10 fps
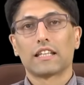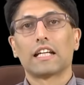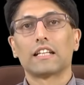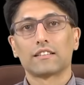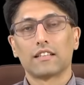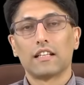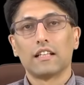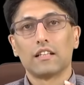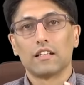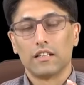that
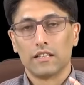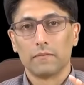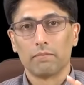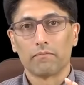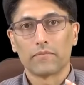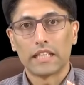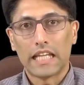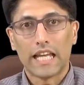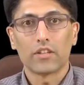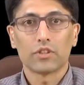
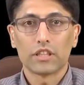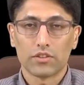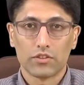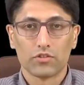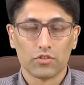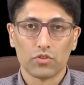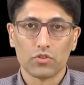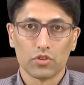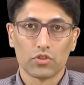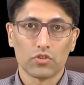the entry into
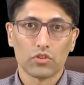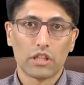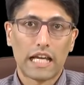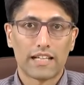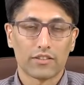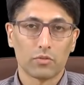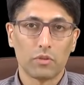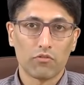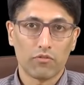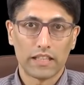institutions has to
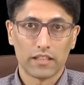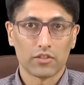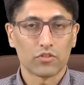be fair.